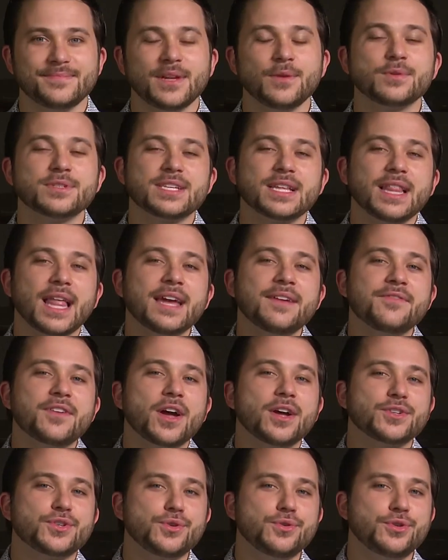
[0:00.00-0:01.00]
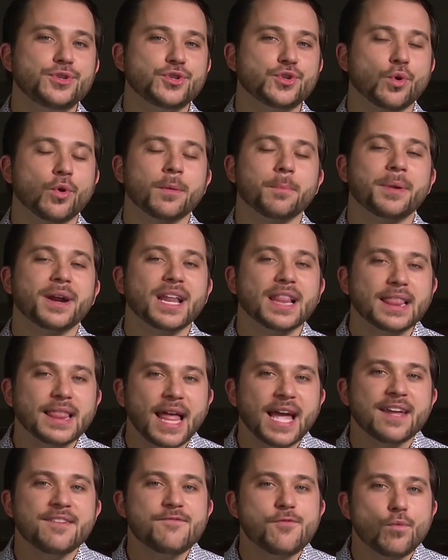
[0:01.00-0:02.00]
It was a life cut too short, but a
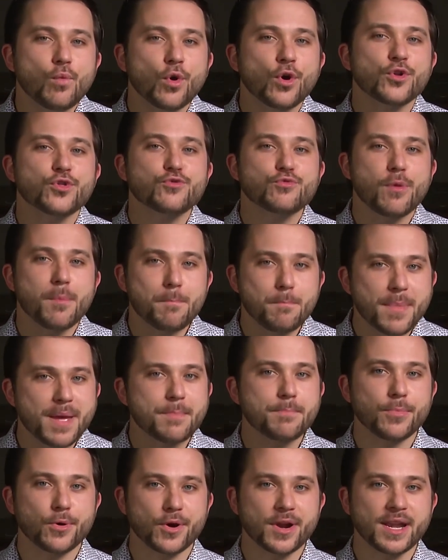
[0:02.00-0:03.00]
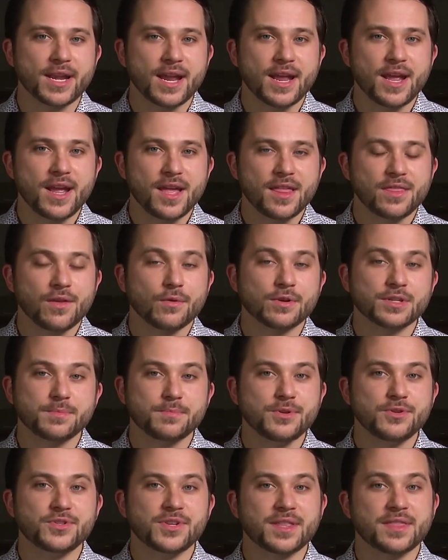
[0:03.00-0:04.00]
life worth remembering. There was
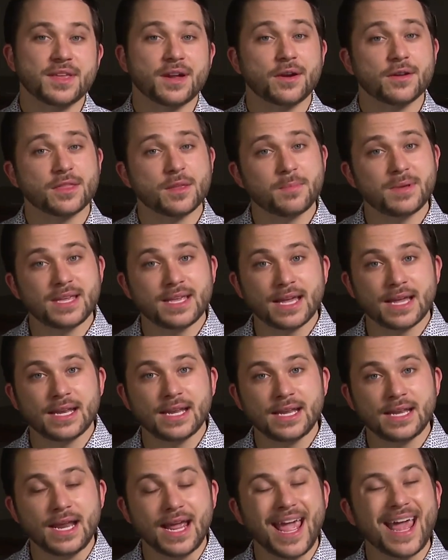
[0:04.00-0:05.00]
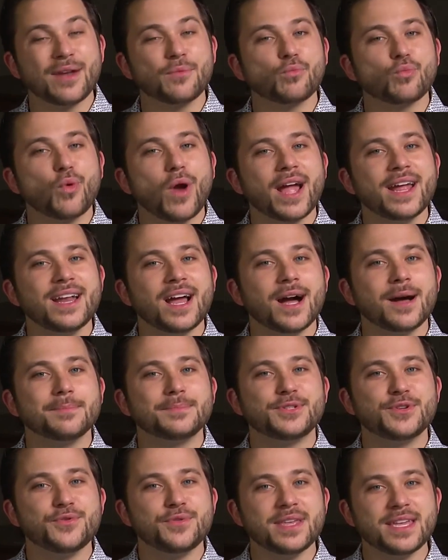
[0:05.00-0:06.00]
music there at the beginning and right
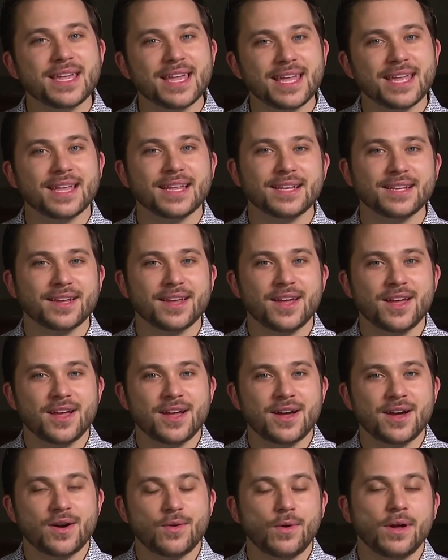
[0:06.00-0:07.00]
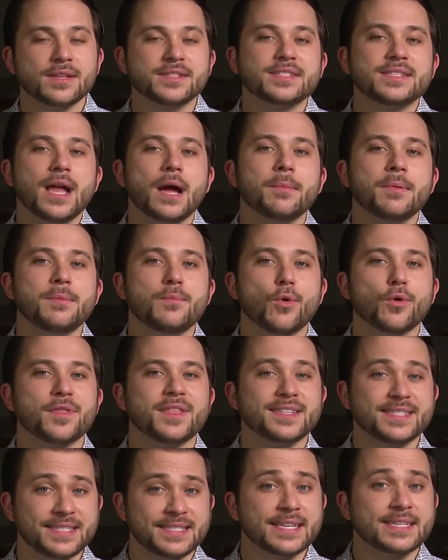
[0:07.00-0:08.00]
up to the end. While it's now been more
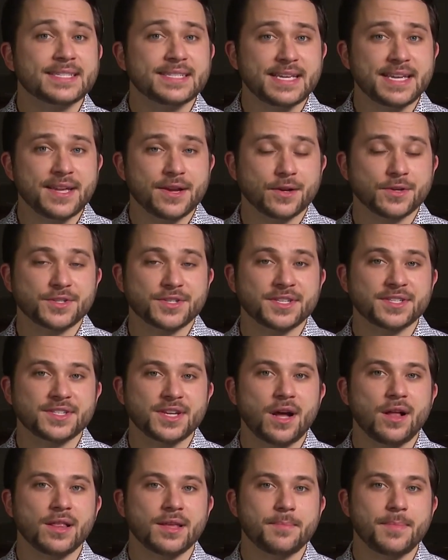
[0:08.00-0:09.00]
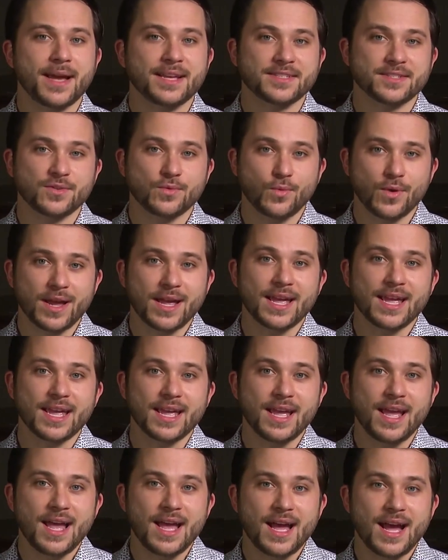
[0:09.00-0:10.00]
than 60 years since Holly passed
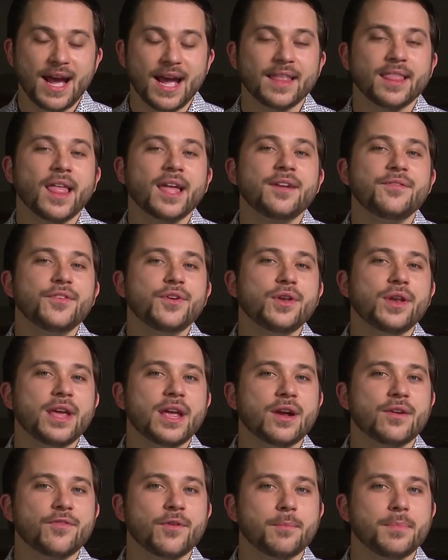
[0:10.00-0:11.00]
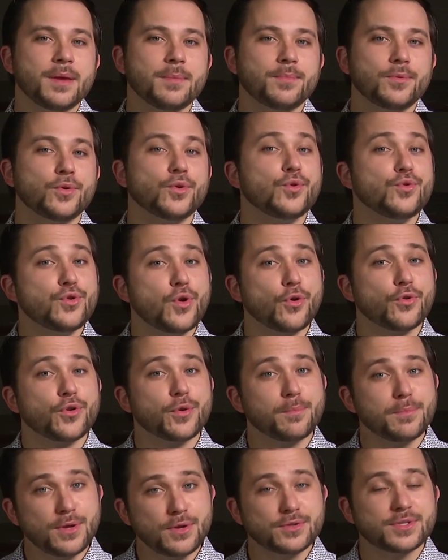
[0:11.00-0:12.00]
away, I'd like for you to hear from people who know
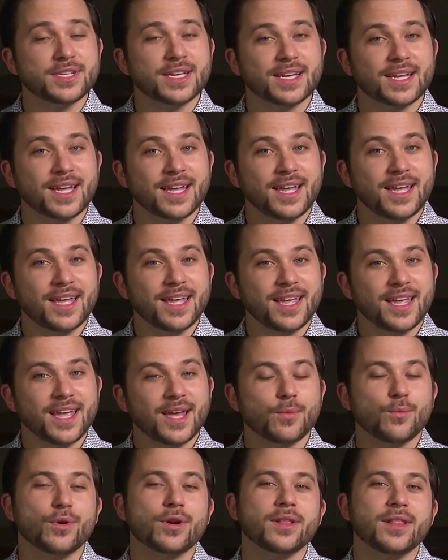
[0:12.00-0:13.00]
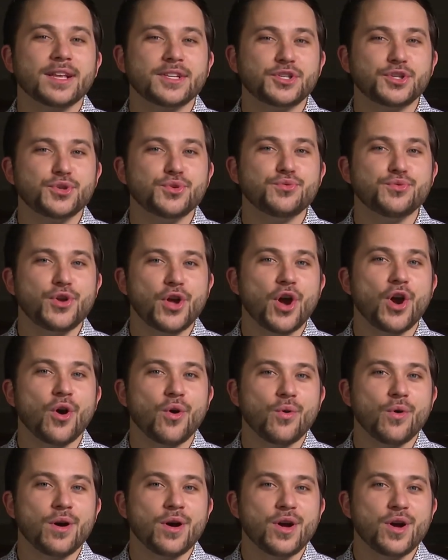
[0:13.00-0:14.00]
their music and want to let you
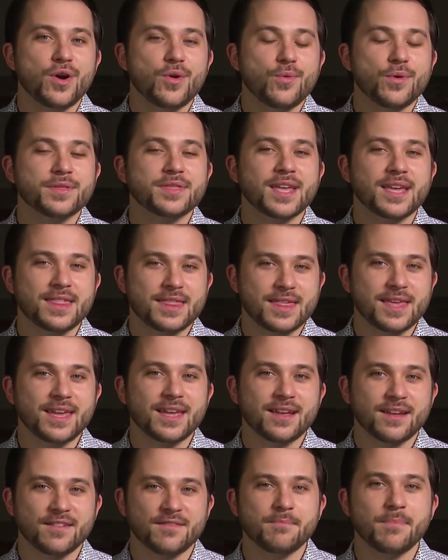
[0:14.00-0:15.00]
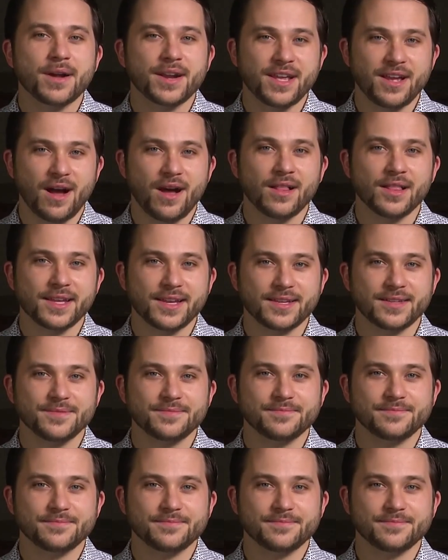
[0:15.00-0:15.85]
know what they think of Buddy Holly.